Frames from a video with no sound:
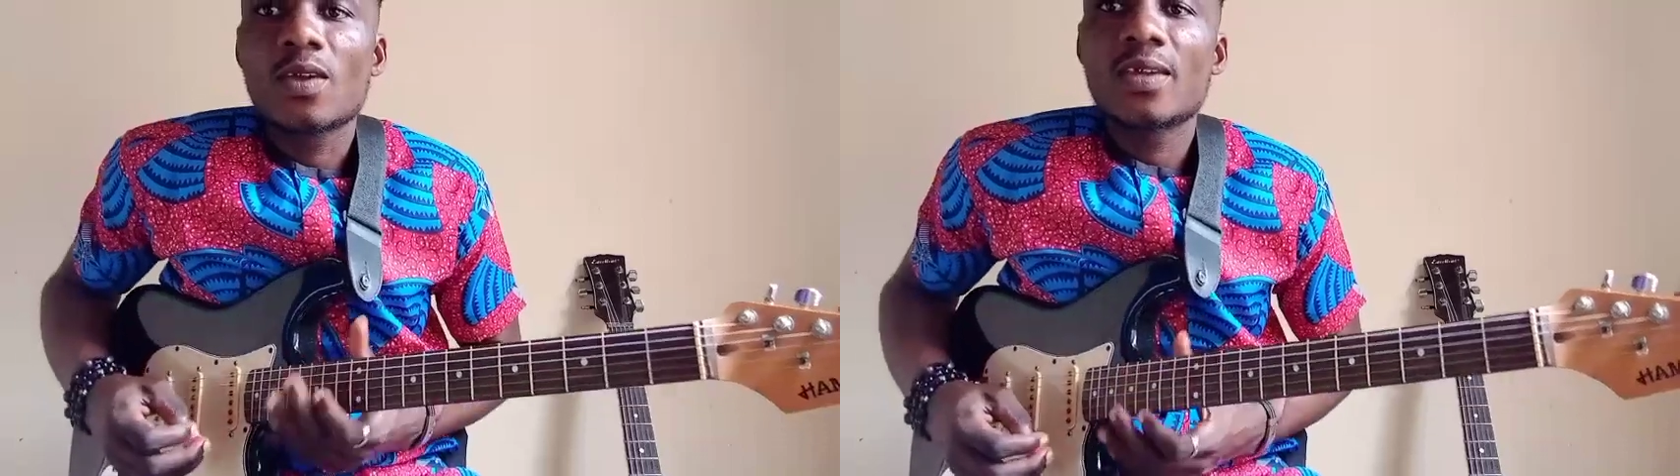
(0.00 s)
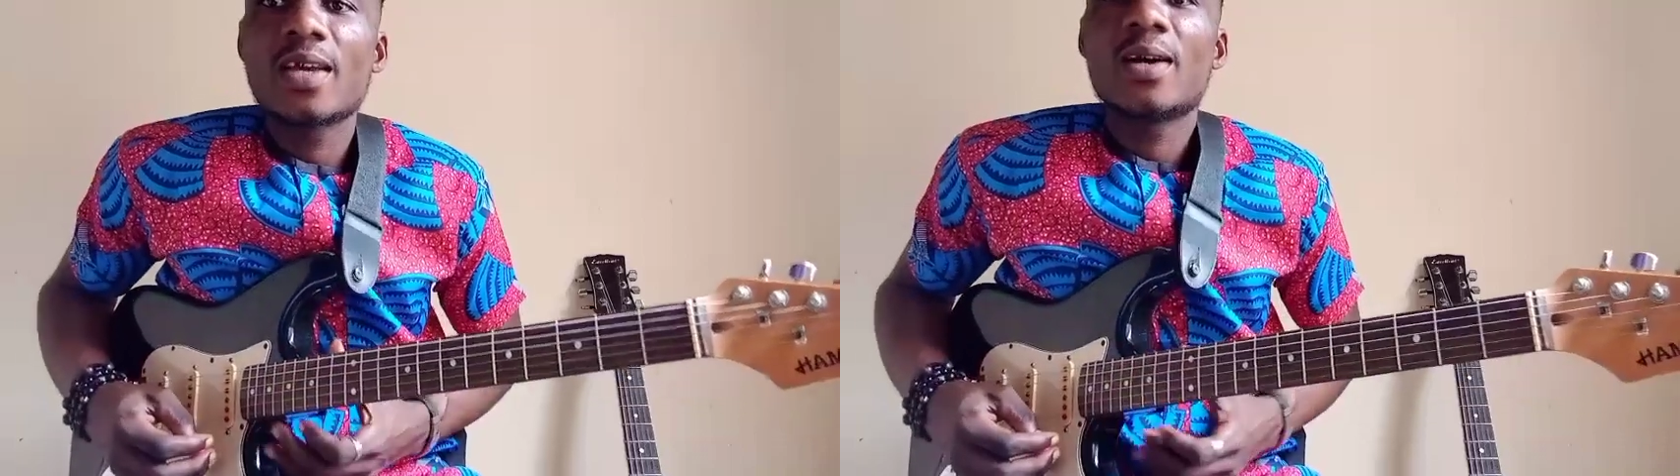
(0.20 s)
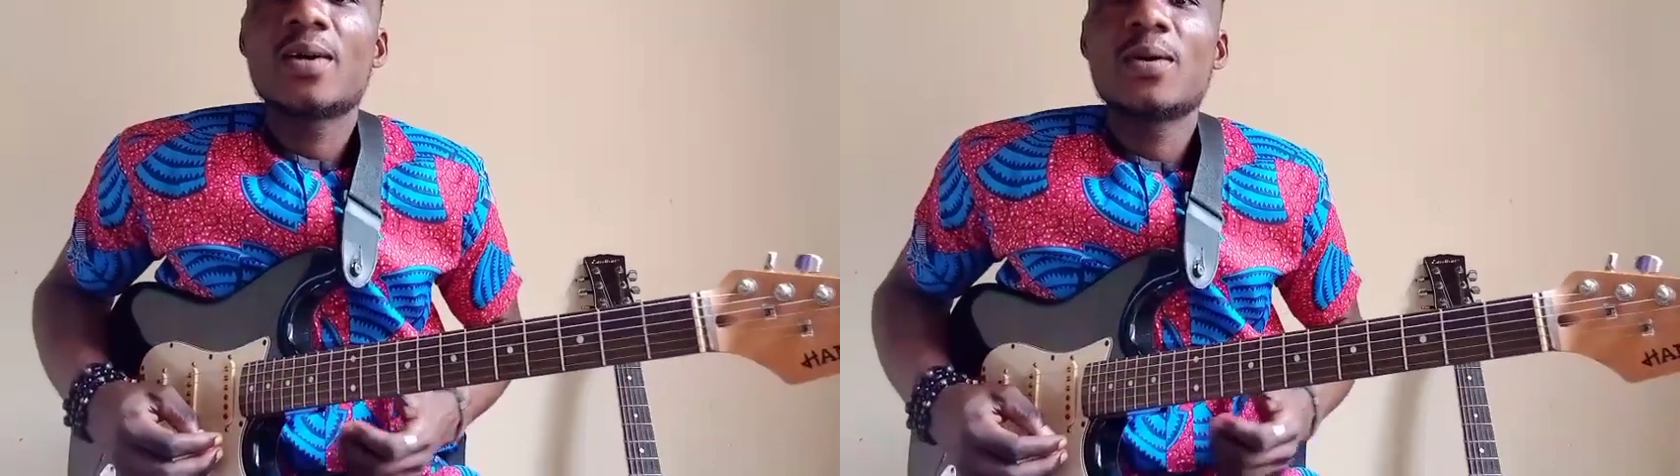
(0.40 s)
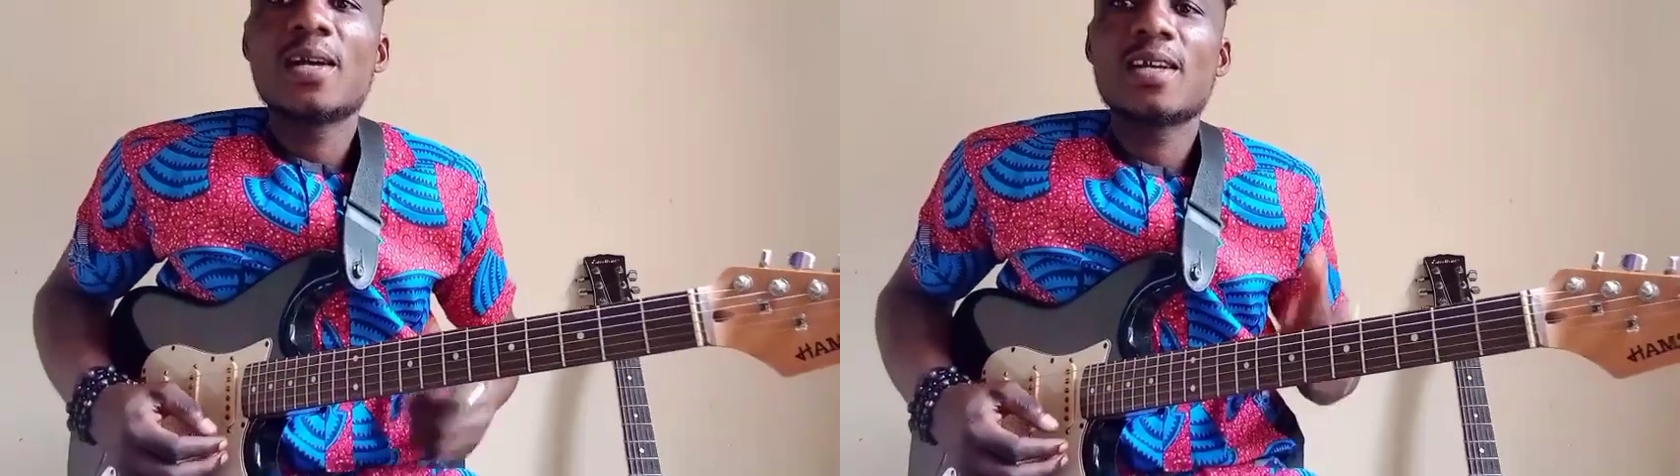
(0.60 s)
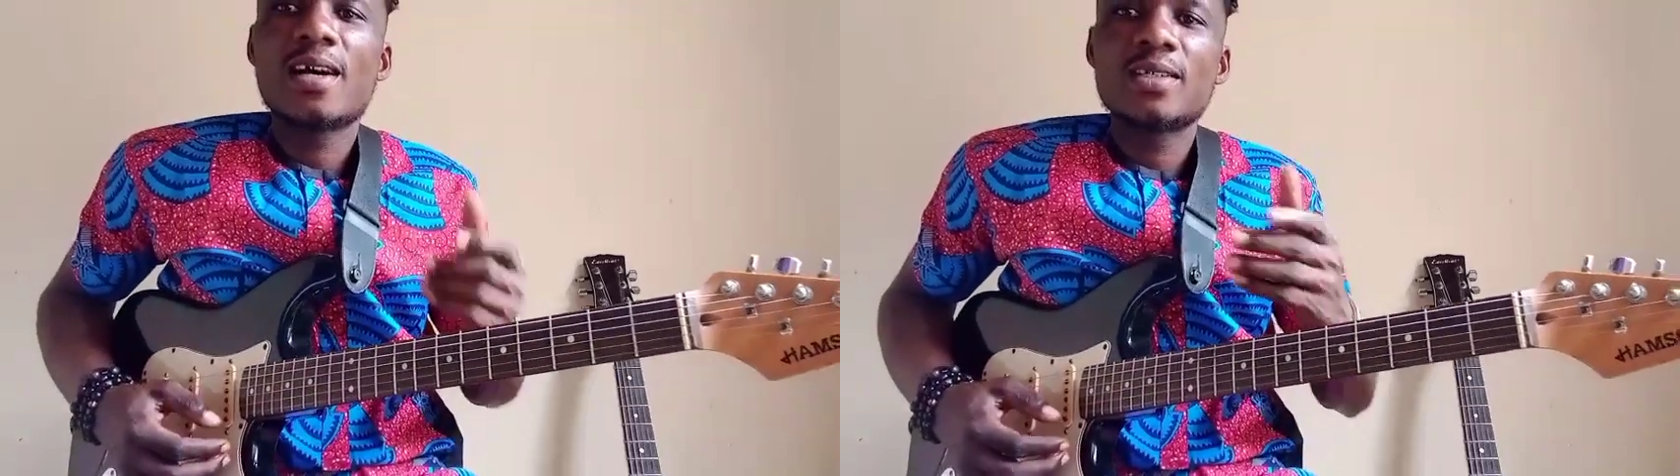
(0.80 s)
Yeah,
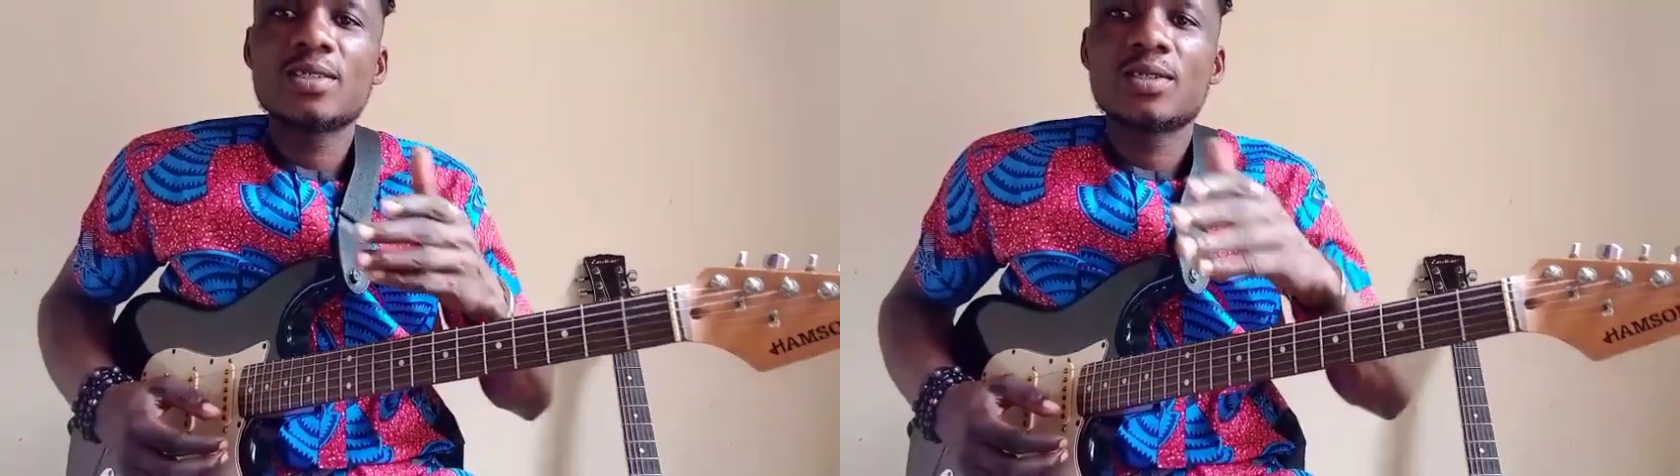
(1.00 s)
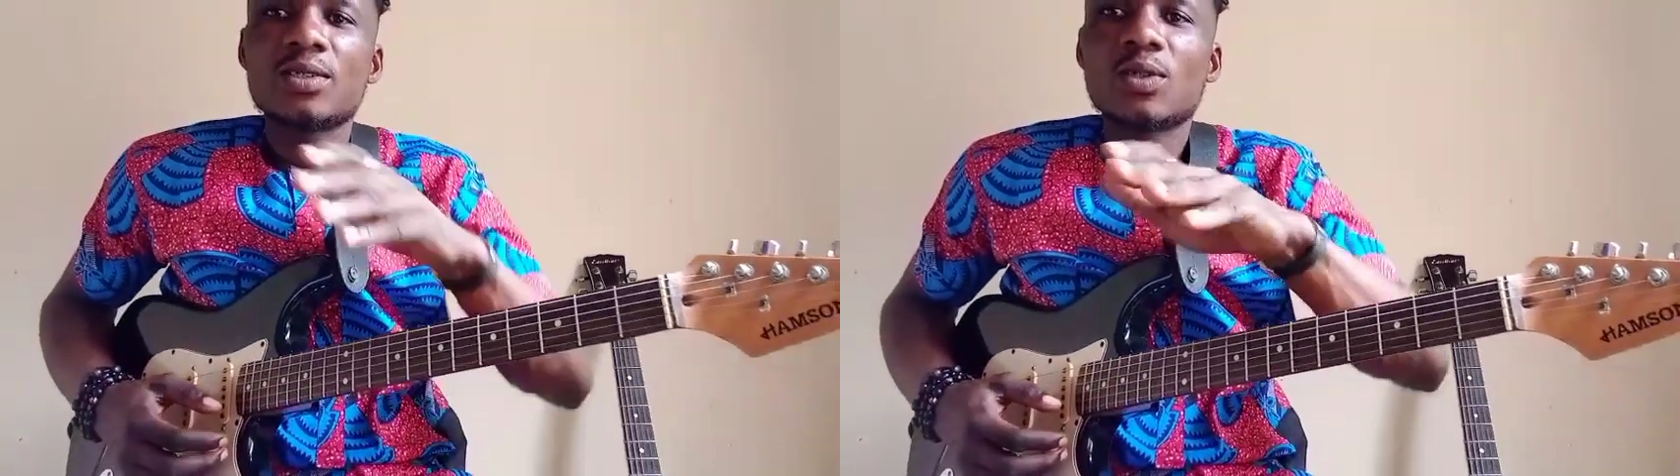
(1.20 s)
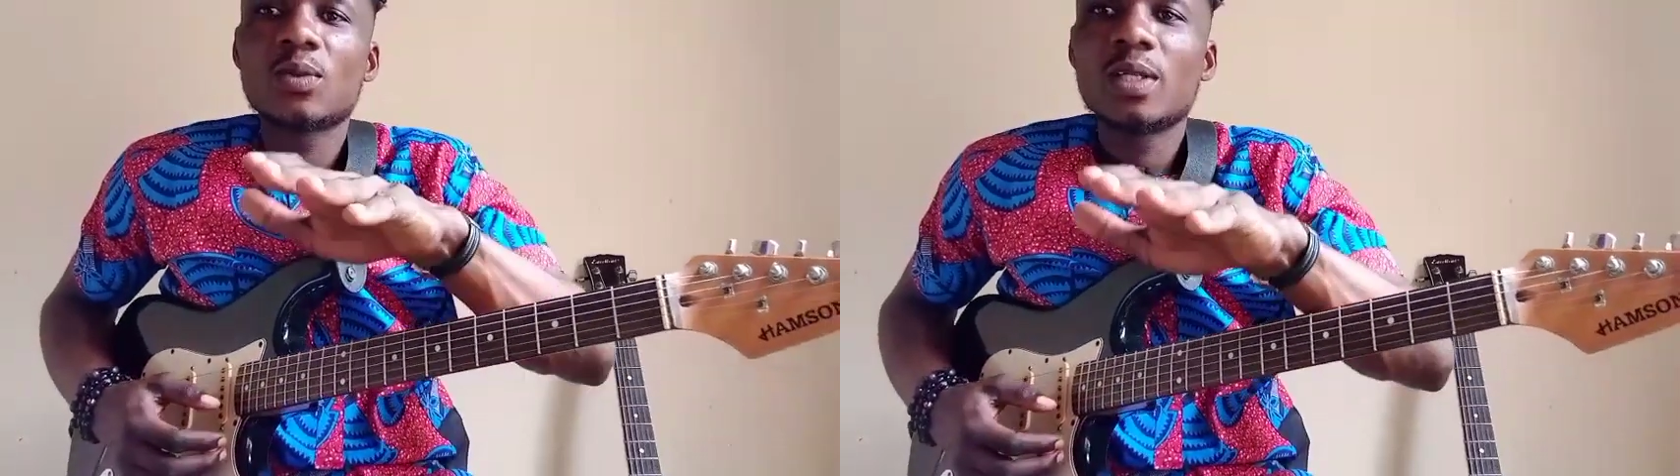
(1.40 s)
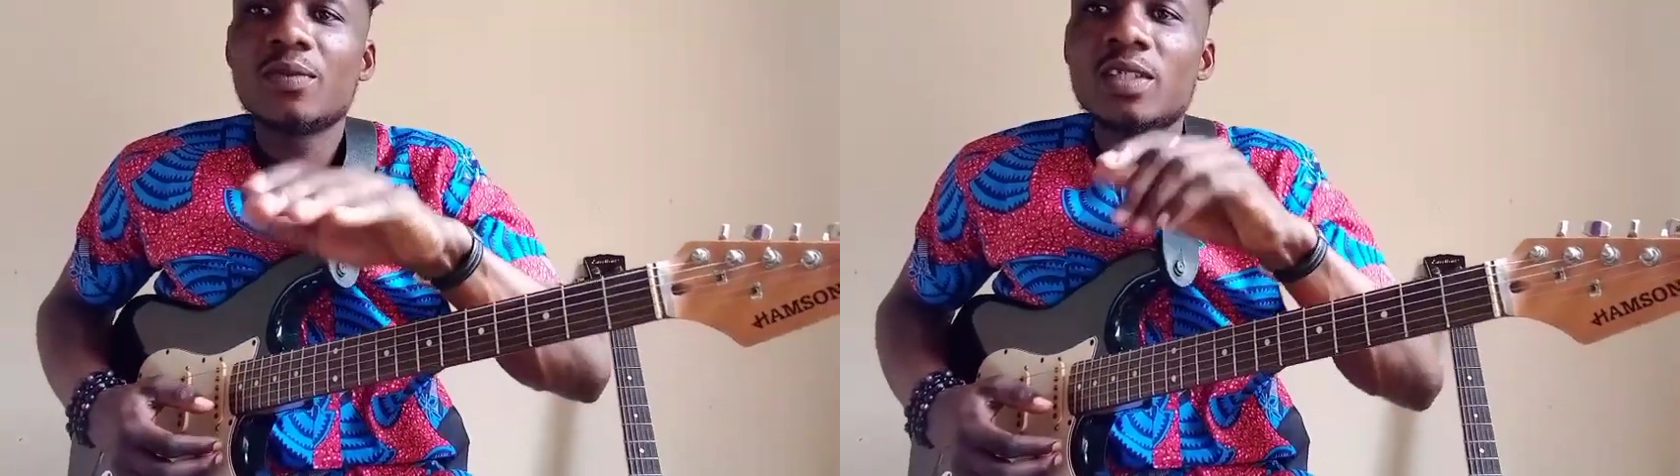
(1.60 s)
alright guys, so if